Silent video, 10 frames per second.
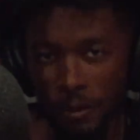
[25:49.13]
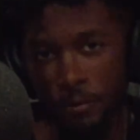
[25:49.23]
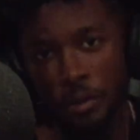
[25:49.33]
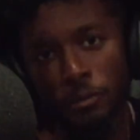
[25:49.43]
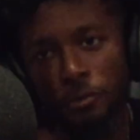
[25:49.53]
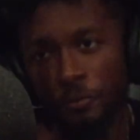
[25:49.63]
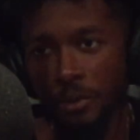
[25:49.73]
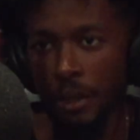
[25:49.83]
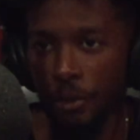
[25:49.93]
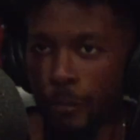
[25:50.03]
even if you
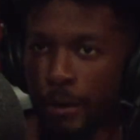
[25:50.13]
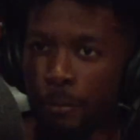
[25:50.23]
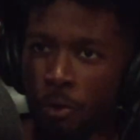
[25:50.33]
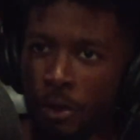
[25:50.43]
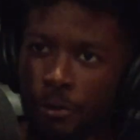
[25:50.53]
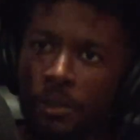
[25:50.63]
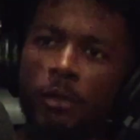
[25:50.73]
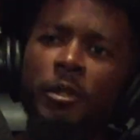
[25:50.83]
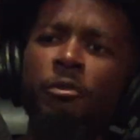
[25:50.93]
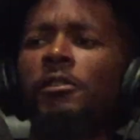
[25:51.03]
feel like you might be wrong. They
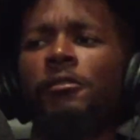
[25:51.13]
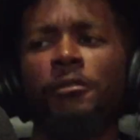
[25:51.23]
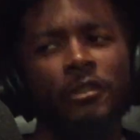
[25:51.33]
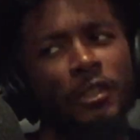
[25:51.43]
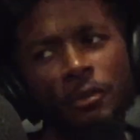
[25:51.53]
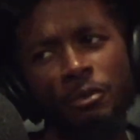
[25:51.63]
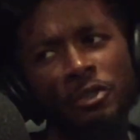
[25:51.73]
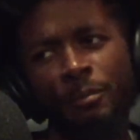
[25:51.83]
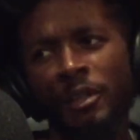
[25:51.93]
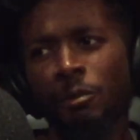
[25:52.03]
could be wrong. There ain't nothing
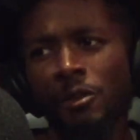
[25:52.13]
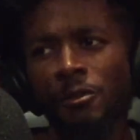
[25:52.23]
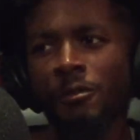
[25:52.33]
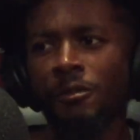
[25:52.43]
wrong with being wrong.